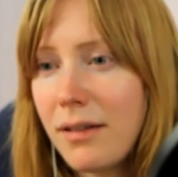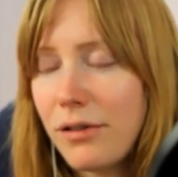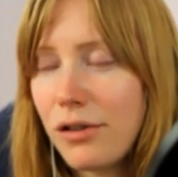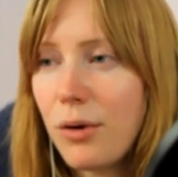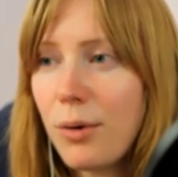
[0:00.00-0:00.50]

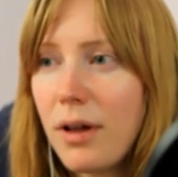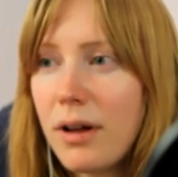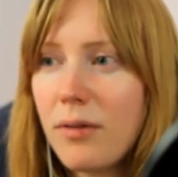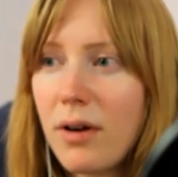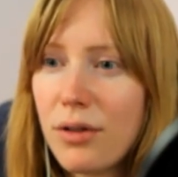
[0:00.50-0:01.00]
So a lot
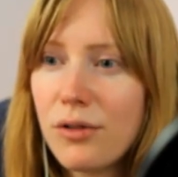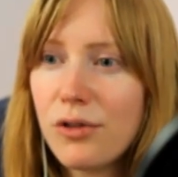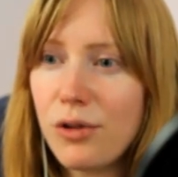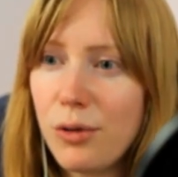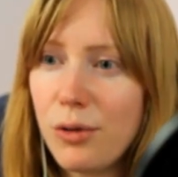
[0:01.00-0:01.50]
of authors
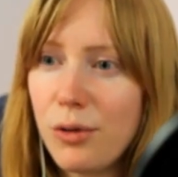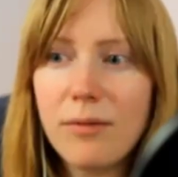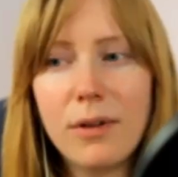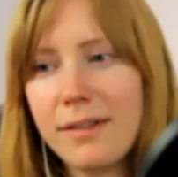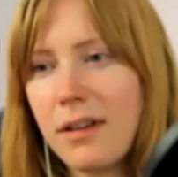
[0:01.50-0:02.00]
who have
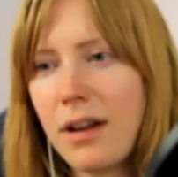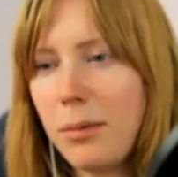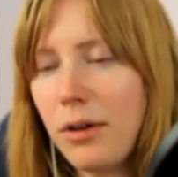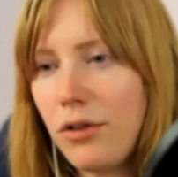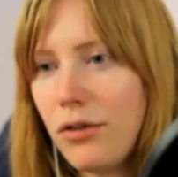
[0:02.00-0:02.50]

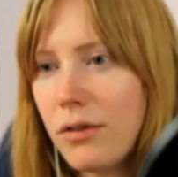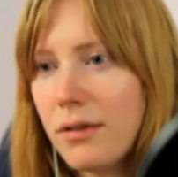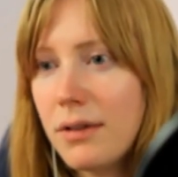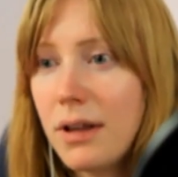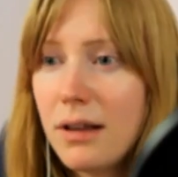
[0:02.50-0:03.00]
established
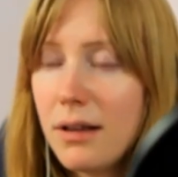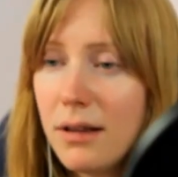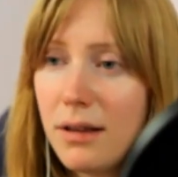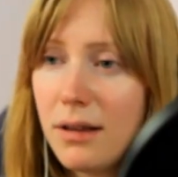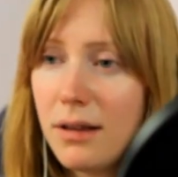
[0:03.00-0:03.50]

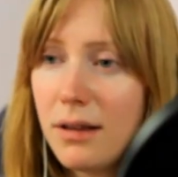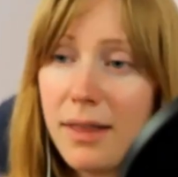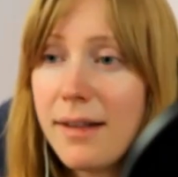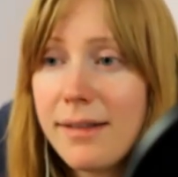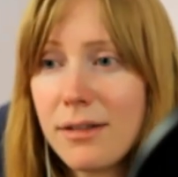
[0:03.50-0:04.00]
email
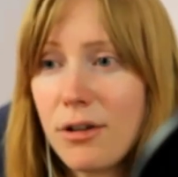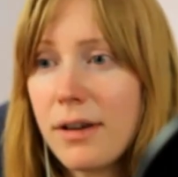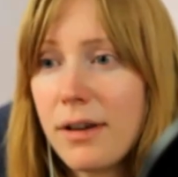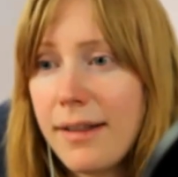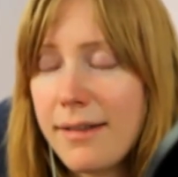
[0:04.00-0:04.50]
lists and
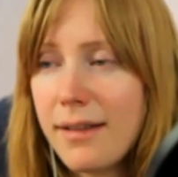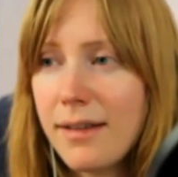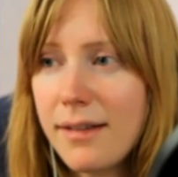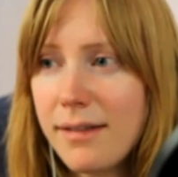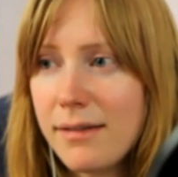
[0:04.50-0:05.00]

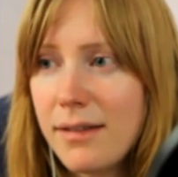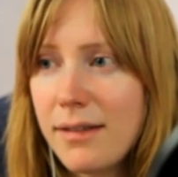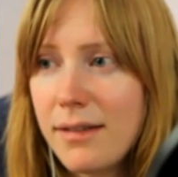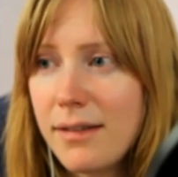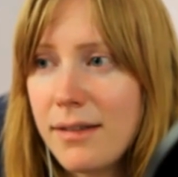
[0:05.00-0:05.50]
audiences,
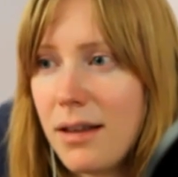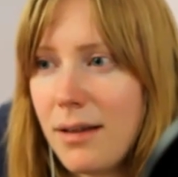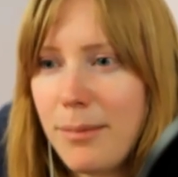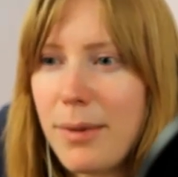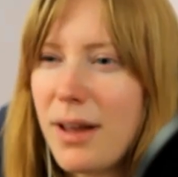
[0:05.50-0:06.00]
uh,
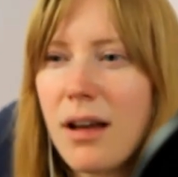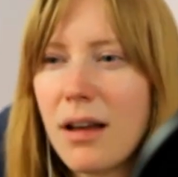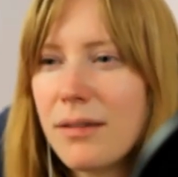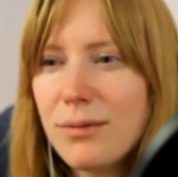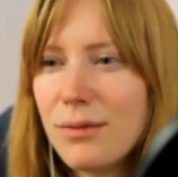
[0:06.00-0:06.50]
but
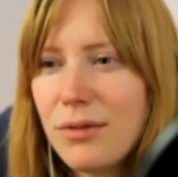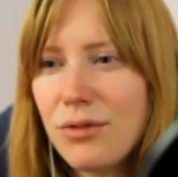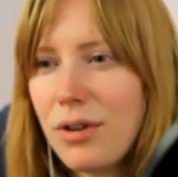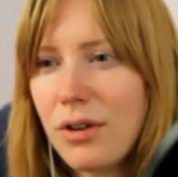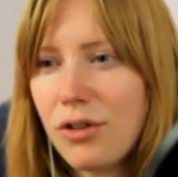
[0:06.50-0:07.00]
not
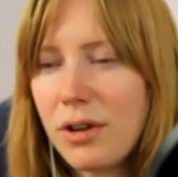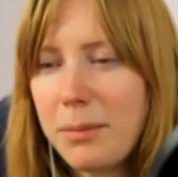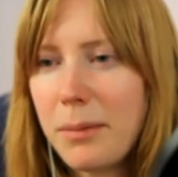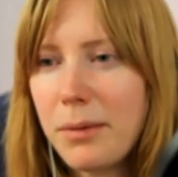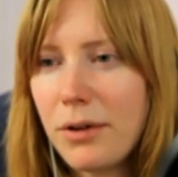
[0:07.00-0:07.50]
traditionally
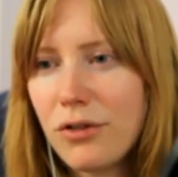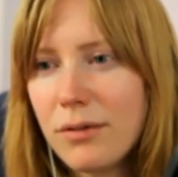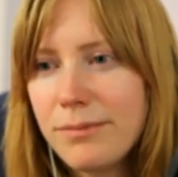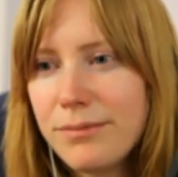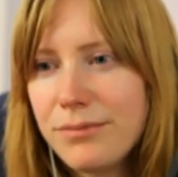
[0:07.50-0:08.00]
published.
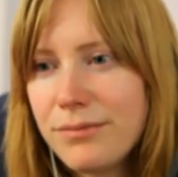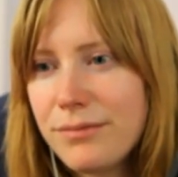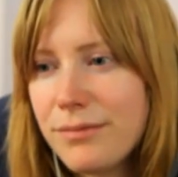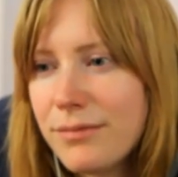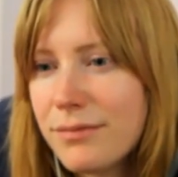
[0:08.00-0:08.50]

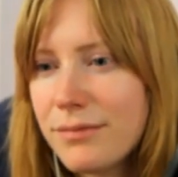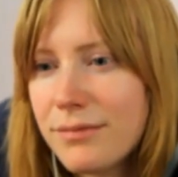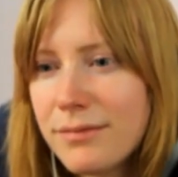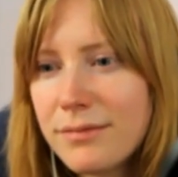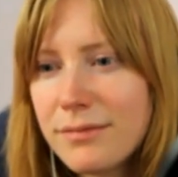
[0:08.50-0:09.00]
Hmm.